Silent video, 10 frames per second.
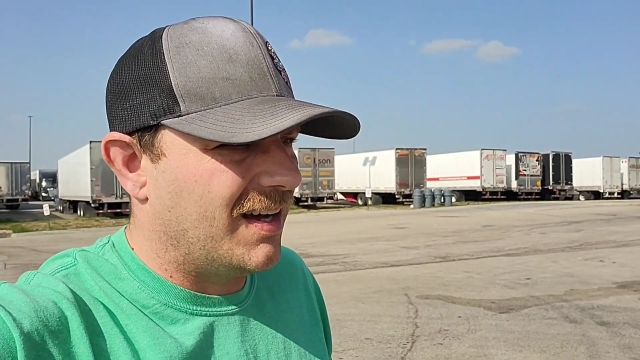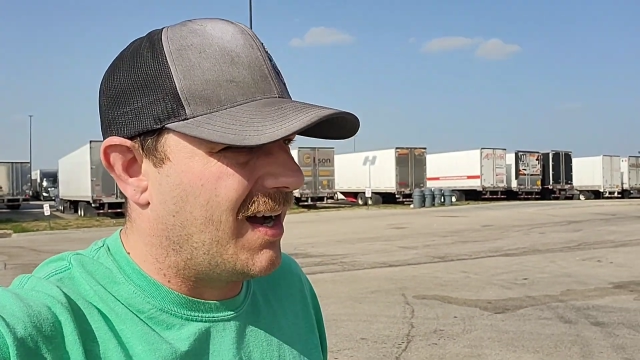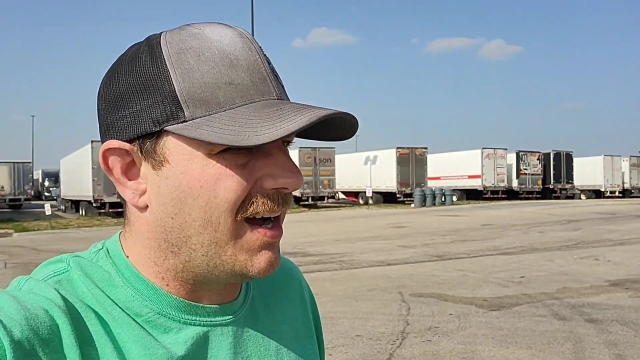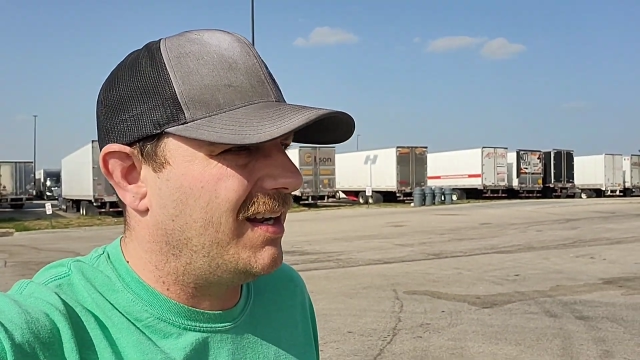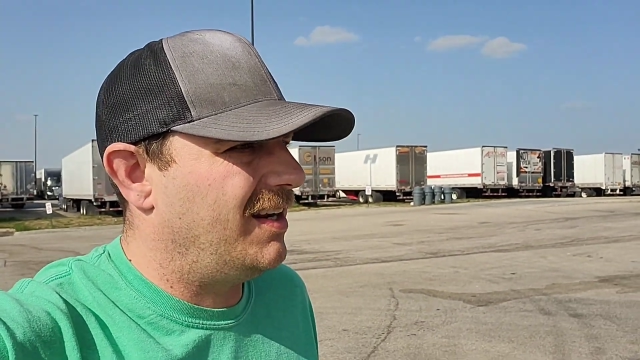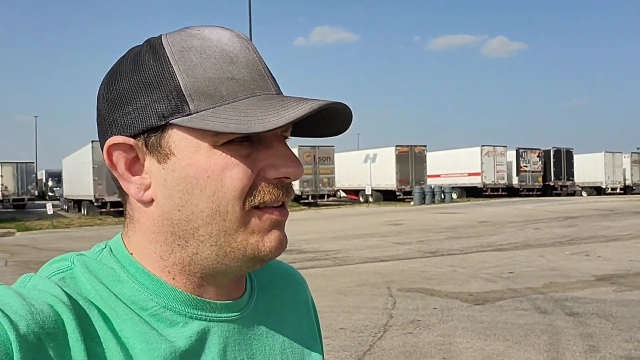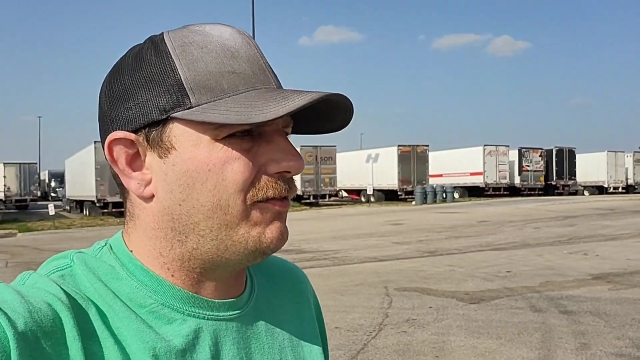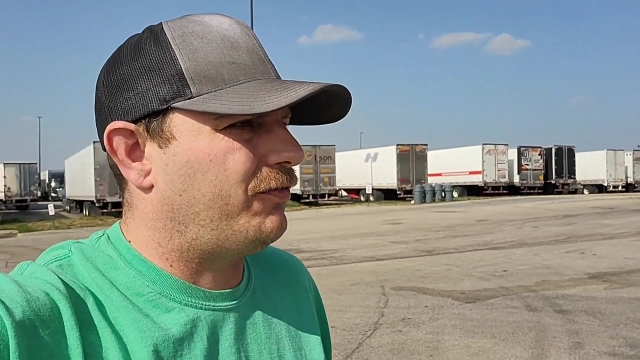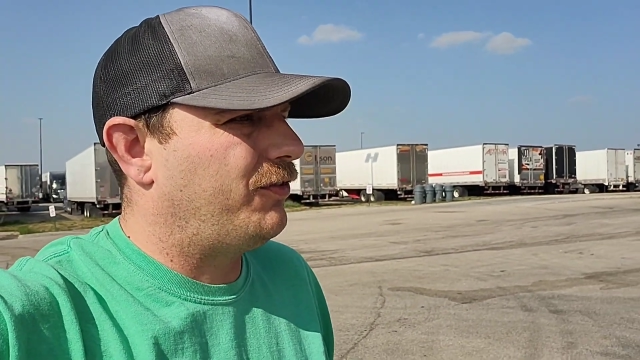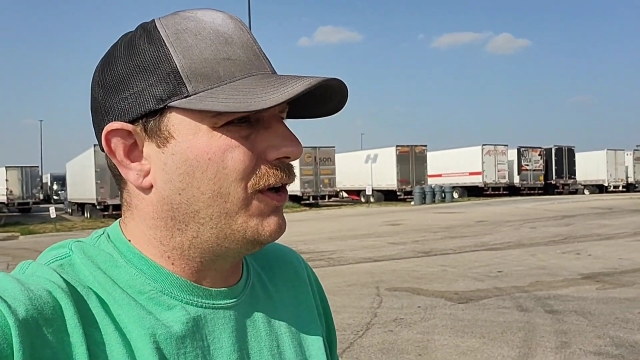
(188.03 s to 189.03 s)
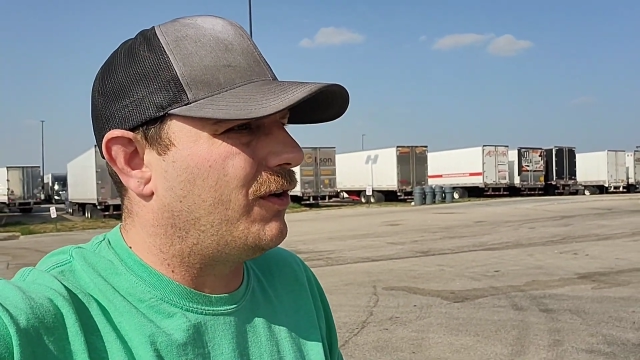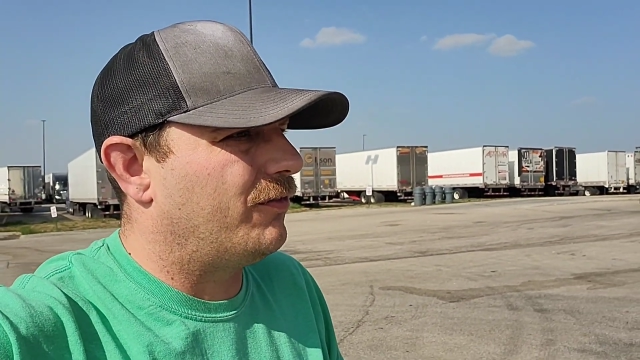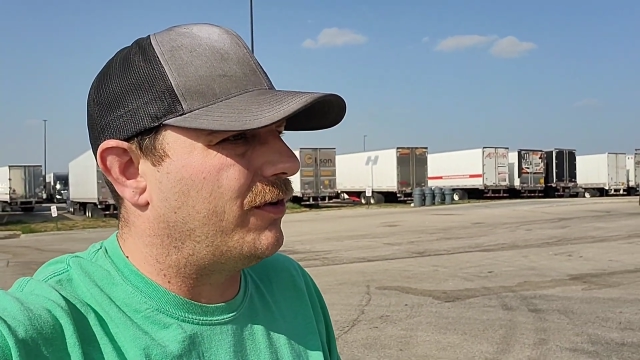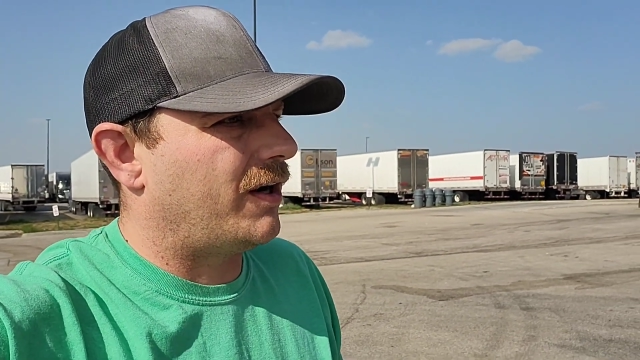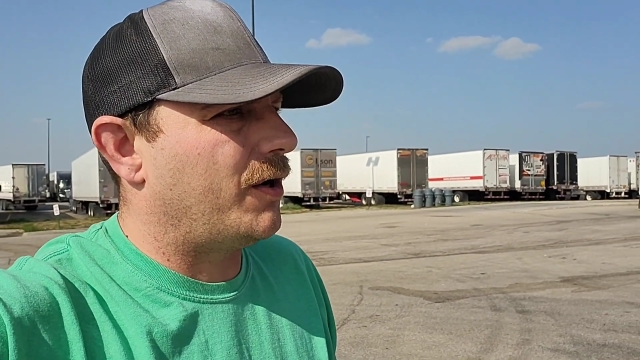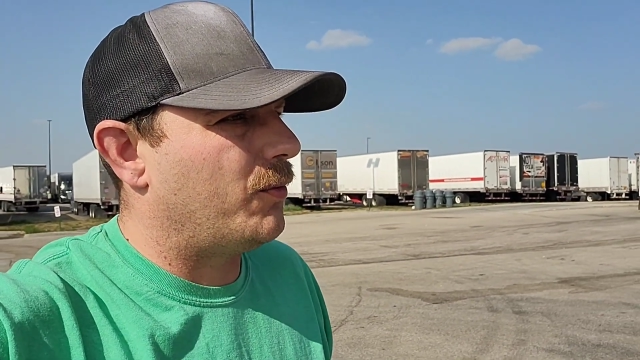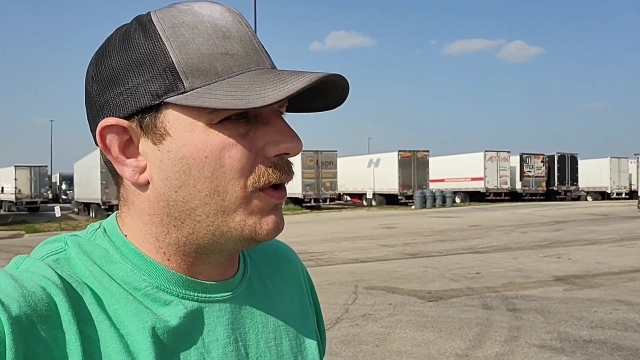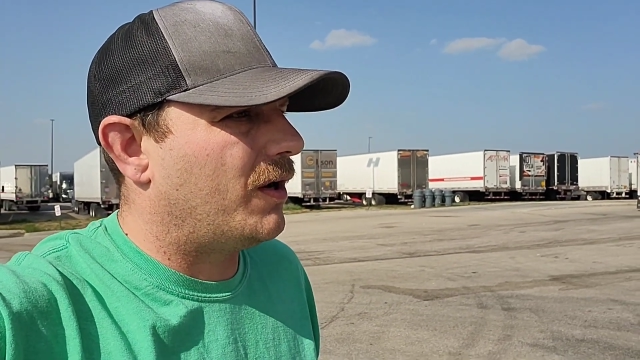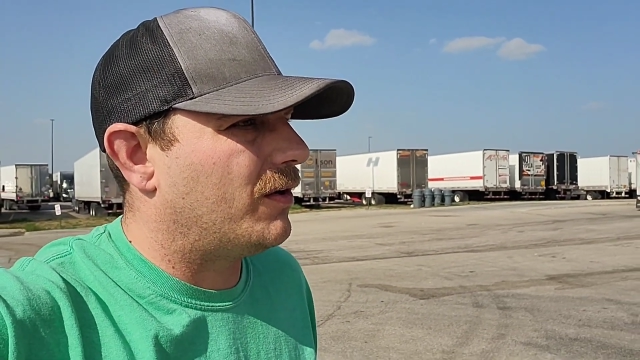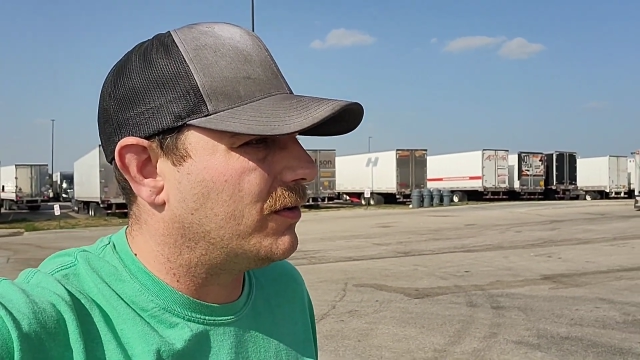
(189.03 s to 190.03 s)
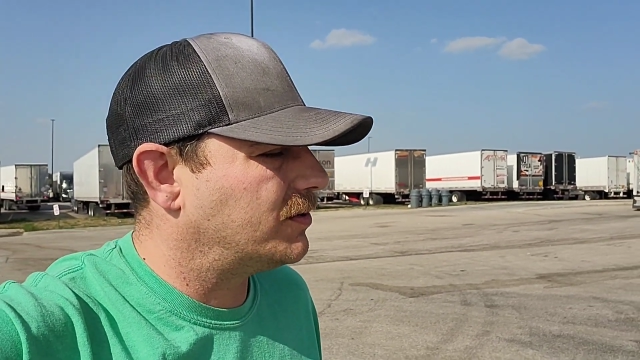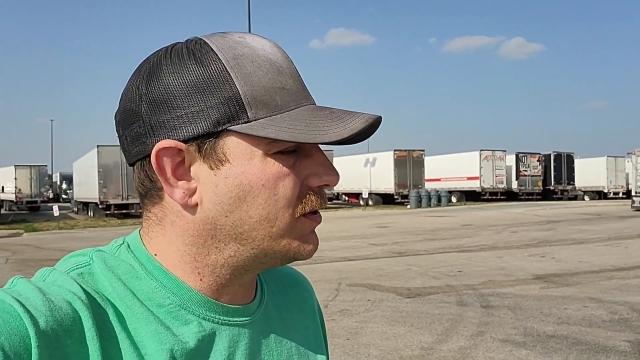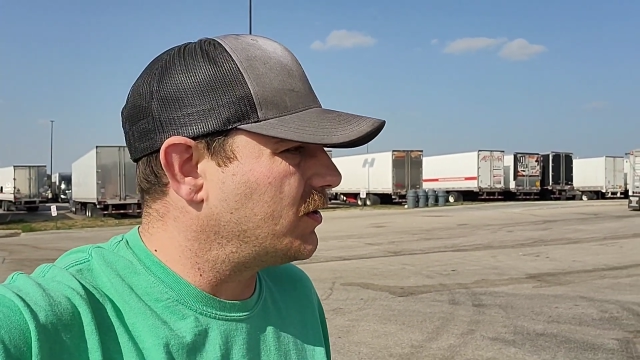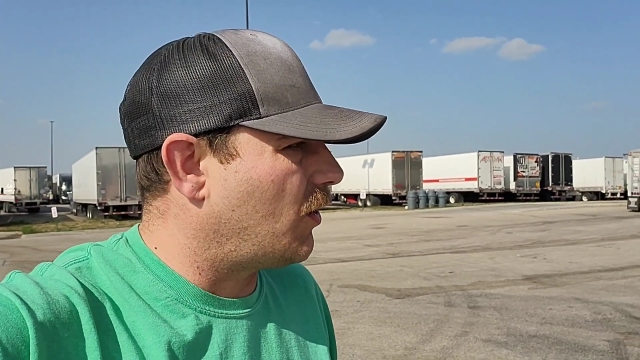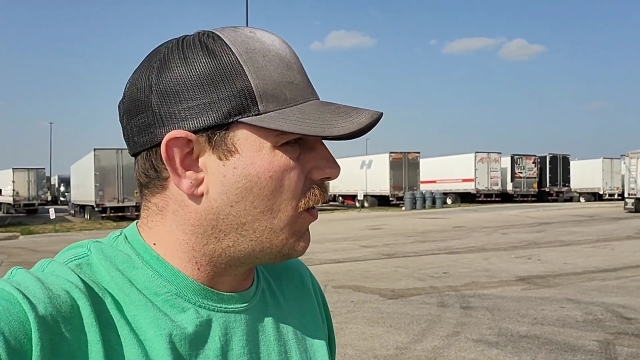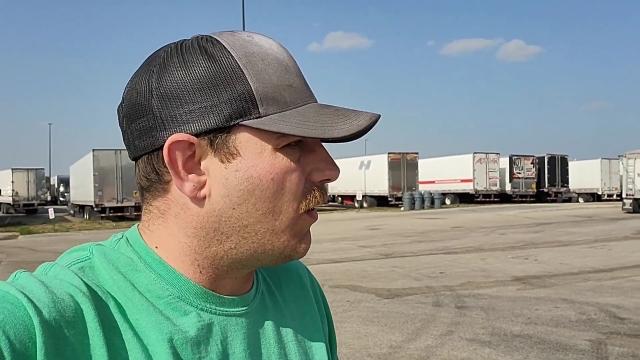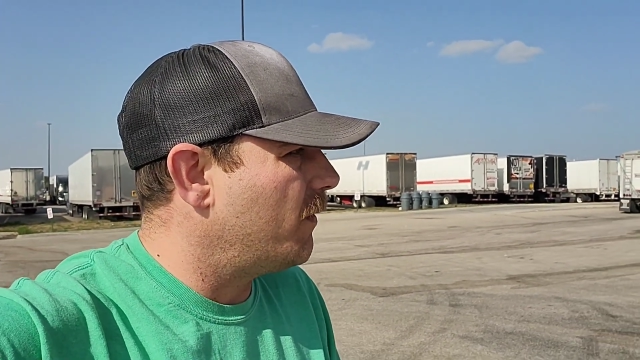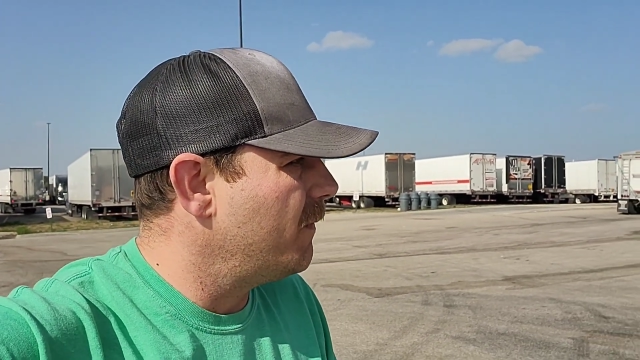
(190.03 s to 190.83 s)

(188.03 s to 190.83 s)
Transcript: I didn't feel very well. So